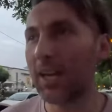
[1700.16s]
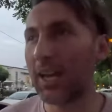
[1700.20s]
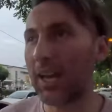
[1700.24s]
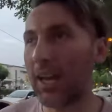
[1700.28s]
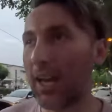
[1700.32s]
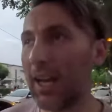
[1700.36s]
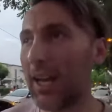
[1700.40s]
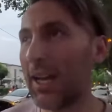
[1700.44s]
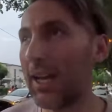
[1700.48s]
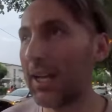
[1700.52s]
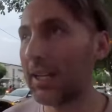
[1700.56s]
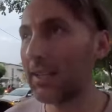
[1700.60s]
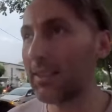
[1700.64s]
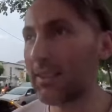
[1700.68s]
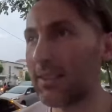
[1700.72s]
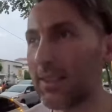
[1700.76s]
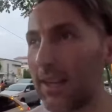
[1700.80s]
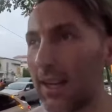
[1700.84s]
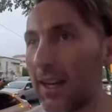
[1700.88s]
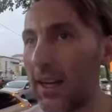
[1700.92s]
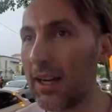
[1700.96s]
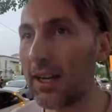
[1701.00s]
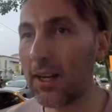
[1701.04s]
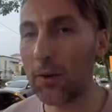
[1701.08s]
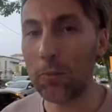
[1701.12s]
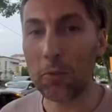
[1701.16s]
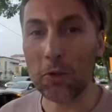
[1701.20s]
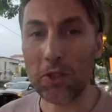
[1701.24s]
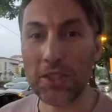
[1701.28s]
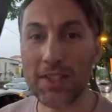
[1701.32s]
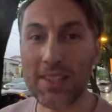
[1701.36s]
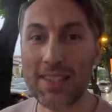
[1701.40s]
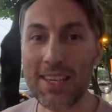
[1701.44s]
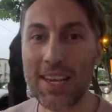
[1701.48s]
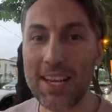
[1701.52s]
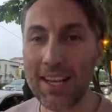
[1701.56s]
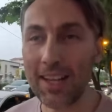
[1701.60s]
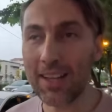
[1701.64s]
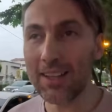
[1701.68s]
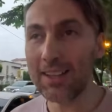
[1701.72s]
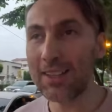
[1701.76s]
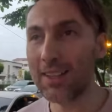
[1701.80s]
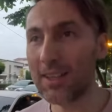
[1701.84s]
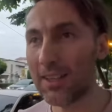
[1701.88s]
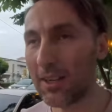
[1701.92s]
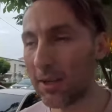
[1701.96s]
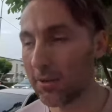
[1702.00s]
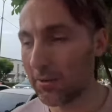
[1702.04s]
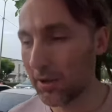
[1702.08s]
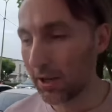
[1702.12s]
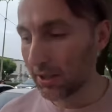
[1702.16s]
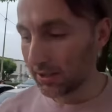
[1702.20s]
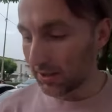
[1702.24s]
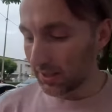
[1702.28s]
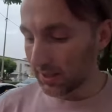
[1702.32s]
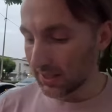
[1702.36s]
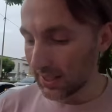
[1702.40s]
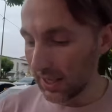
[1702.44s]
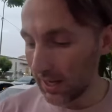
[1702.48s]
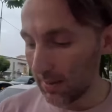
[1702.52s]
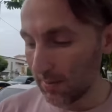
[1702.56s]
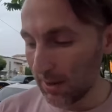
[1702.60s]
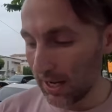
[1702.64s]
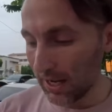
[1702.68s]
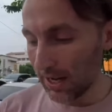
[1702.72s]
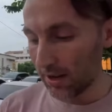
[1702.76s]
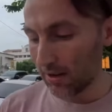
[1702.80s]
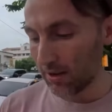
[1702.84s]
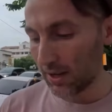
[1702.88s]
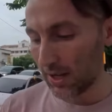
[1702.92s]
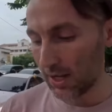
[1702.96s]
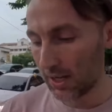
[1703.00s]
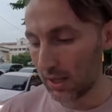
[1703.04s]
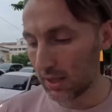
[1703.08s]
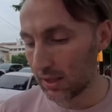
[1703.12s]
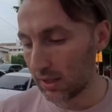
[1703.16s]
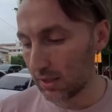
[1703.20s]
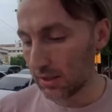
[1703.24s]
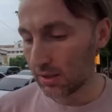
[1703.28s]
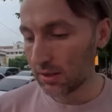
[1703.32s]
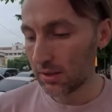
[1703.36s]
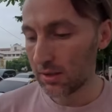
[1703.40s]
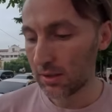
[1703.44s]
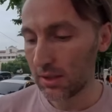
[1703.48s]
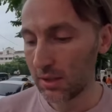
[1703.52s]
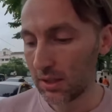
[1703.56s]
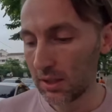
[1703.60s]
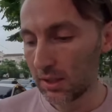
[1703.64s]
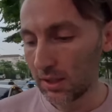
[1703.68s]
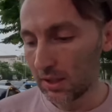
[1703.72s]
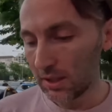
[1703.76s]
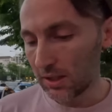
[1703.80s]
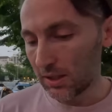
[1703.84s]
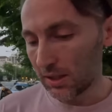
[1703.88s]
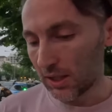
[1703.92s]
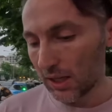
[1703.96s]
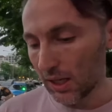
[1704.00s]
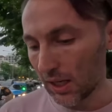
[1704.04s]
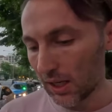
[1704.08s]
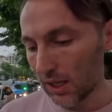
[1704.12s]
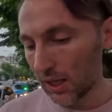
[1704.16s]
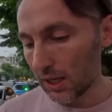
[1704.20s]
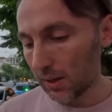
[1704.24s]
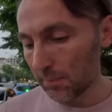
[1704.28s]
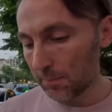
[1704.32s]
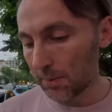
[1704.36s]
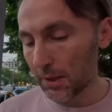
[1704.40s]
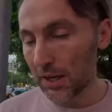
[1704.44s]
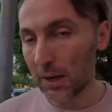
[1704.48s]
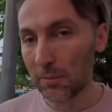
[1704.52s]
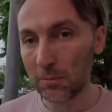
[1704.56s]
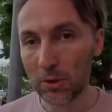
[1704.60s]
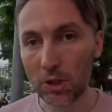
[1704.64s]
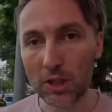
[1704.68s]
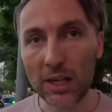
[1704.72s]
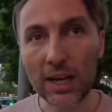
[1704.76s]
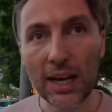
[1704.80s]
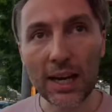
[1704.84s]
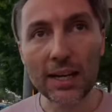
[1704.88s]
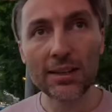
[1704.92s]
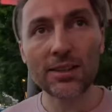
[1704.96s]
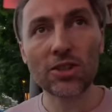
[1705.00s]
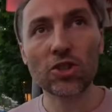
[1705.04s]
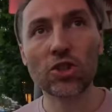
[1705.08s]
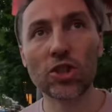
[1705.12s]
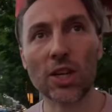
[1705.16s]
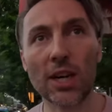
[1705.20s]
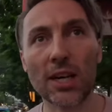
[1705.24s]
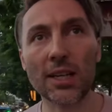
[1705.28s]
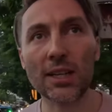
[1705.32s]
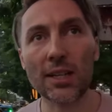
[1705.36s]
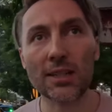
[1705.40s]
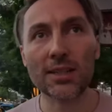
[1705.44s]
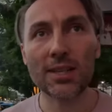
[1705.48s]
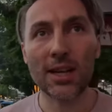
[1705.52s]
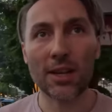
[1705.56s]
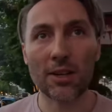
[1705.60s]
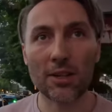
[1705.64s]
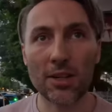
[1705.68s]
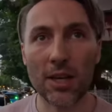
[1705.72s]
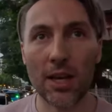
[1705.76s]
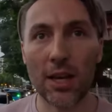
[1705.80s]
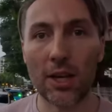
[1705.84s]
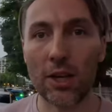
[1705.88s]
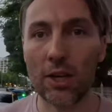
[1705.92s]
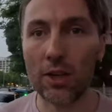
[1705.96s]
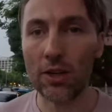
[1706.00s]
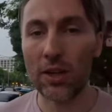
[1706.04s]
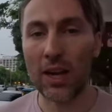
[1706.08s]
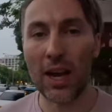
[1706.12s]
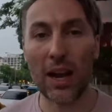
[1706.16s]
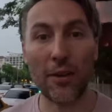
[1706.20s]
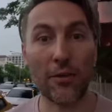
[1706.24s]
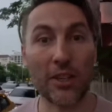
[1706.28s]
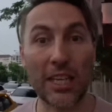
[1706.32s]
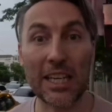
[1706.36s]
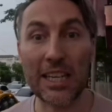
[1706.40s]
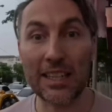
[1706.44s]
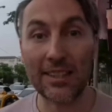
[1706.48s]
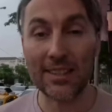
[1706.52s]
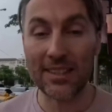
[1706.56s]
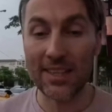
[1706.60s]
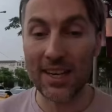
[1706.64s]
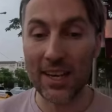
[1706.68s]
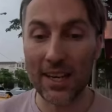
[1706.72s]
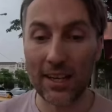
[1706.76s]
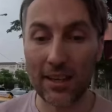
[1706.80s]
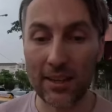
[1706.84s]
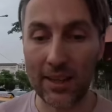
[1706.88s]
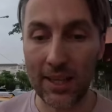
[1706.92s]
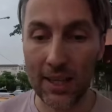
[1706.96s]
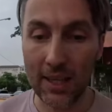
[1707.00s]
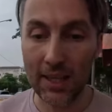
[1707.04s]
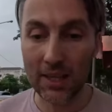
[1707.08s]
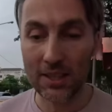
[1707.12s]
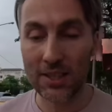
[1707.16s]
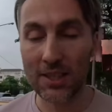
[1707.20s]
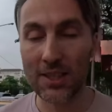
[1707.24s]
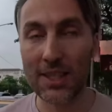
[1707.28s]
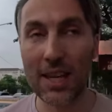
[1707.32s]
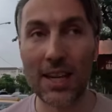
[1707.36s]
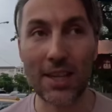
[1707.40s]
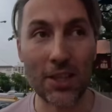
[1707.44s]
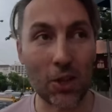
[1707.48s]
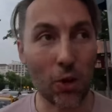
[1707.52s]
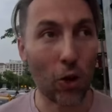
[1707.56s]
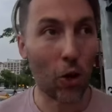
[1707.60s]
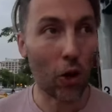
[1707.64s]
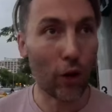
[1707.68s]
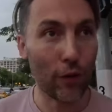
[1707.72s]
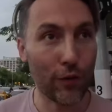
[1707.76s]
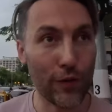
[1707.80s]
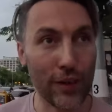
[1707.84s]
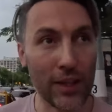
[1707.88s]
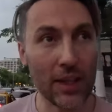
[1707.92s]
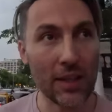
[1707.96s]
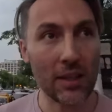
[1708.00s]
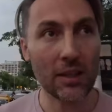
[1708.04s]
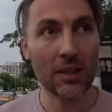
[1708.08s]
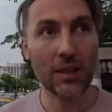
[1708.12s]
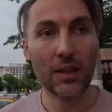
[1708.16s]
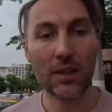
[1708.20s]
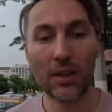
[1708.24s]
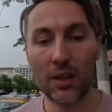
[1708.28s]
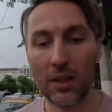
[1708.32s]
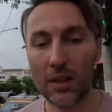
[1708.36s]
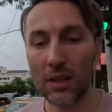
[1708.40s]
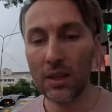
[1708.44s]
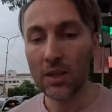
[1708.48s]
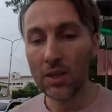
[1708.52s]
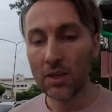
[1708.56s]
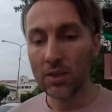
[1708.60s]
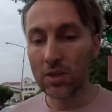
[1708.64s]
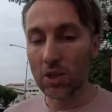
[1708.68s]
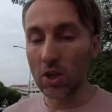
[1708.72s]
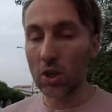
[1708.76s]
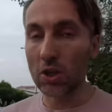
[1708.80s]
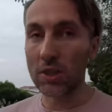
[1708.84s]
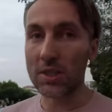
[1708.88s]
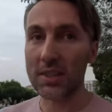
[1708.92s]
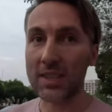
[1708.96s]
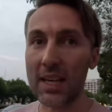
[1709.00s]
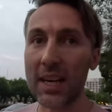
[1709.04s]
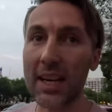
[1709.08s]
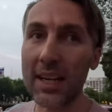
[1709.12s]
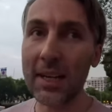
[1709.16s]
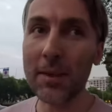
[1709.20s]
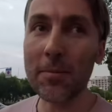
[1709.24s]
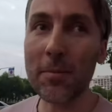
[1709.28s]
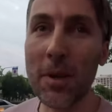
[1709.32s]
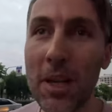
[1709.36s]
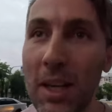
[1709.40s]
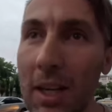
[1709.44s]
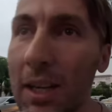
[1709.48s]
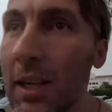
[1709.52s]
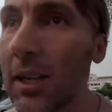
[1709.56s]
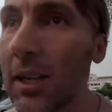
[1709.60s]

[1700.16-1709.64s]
and uh, we're still around the same area uh, but I'm gonna head to Chinatown now. I haven't eaten anything, I just had a coffee. So it's time